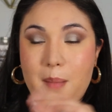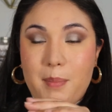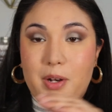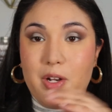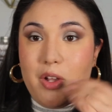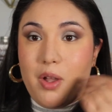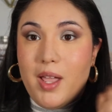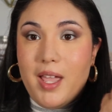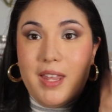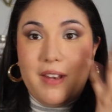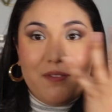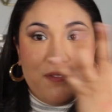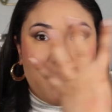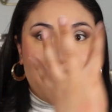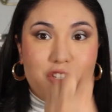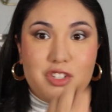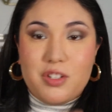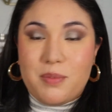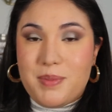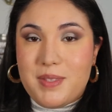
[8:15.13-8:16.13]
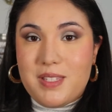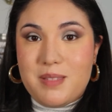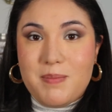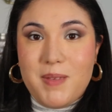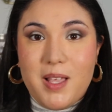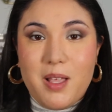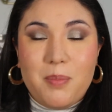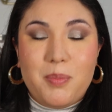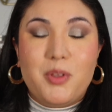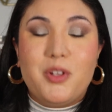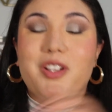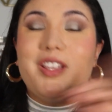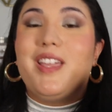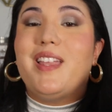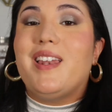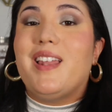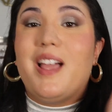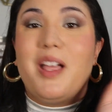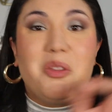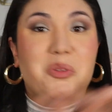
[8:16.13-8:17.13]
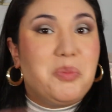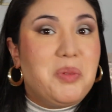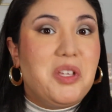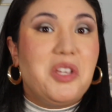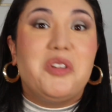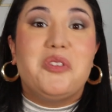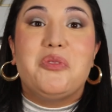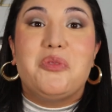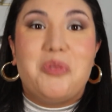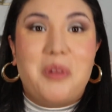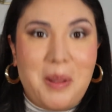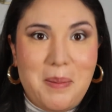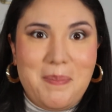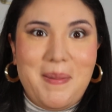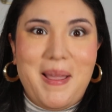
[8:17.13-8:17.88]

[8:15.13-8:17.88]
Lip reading: I'm gonna go ahead and finish up this makeup look and I'll be right